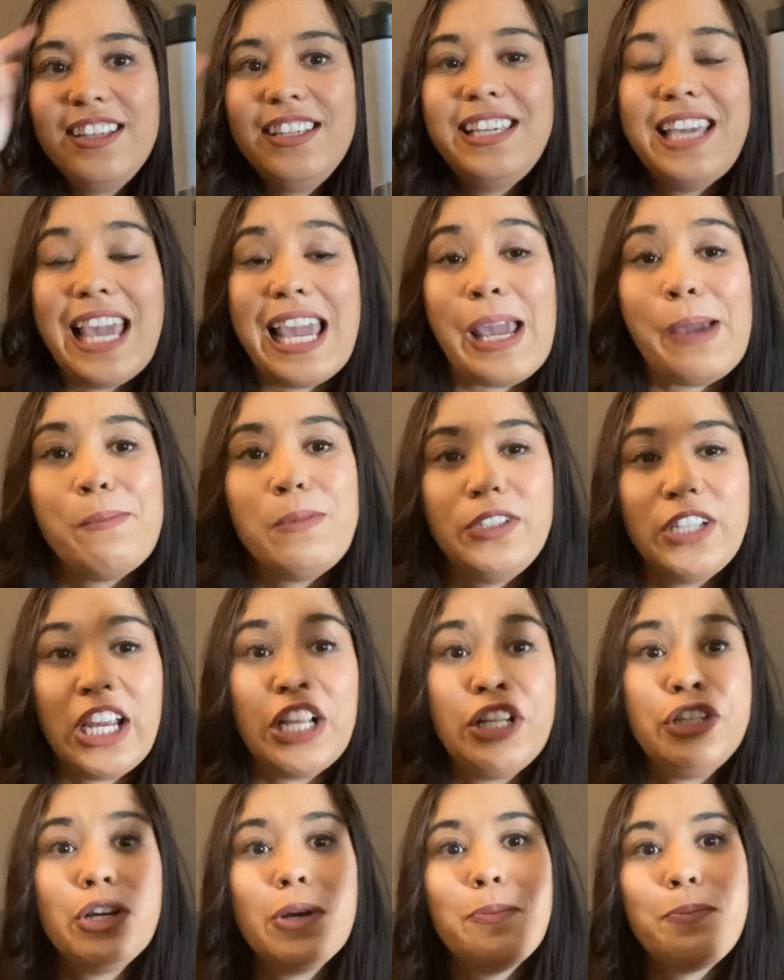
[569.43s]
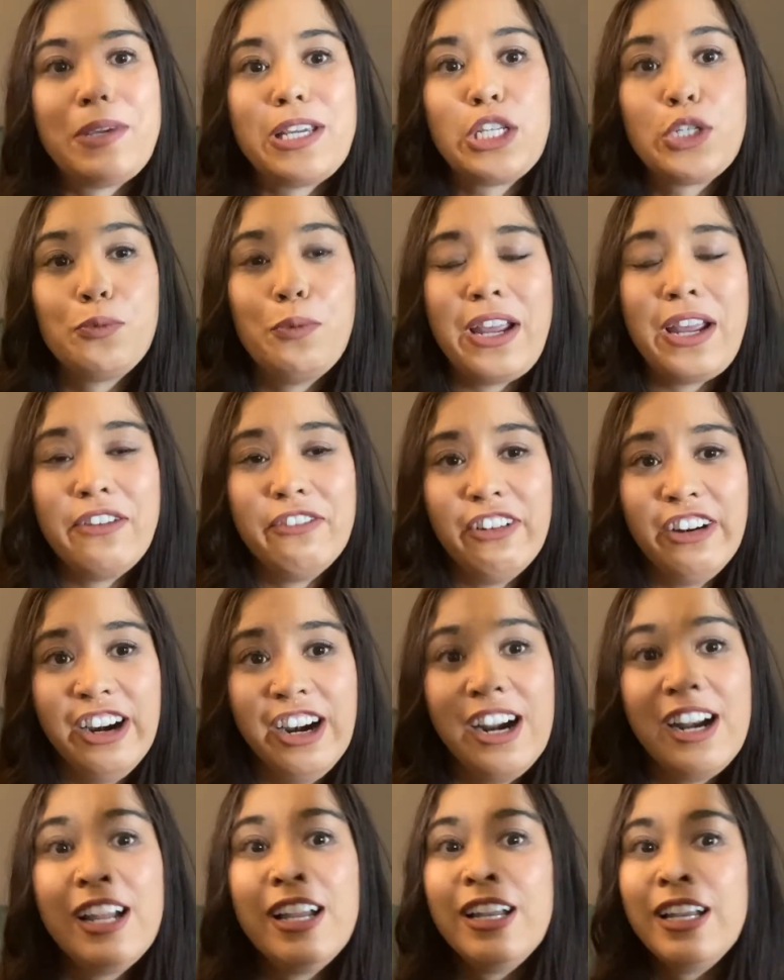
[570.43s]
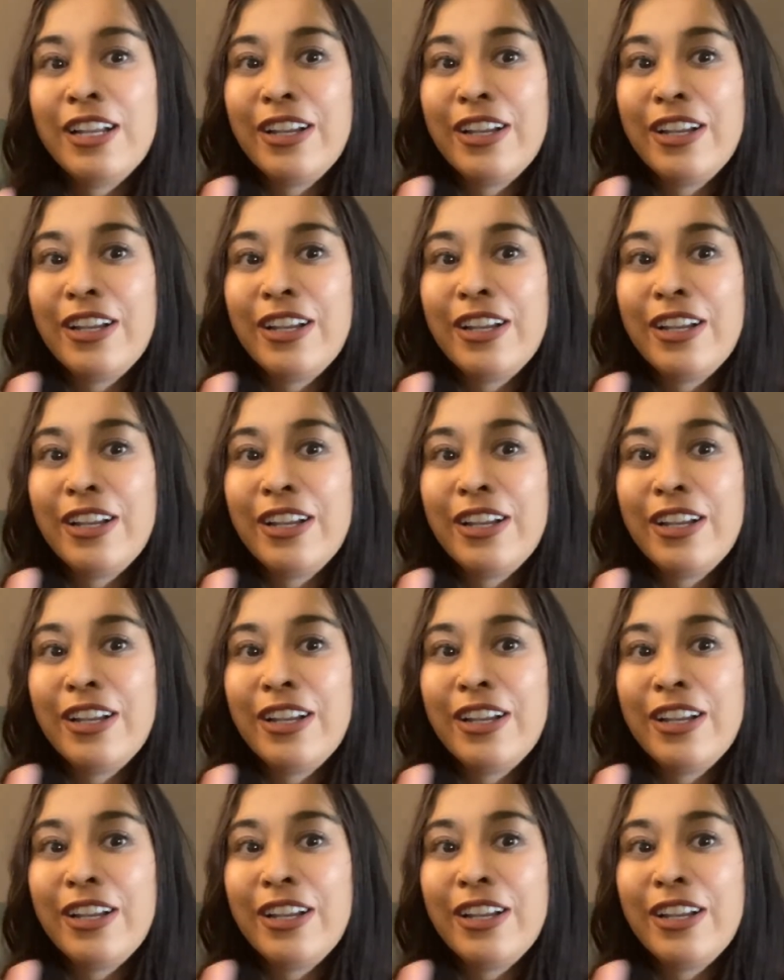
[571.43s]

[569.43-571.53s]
Game changer beach waver.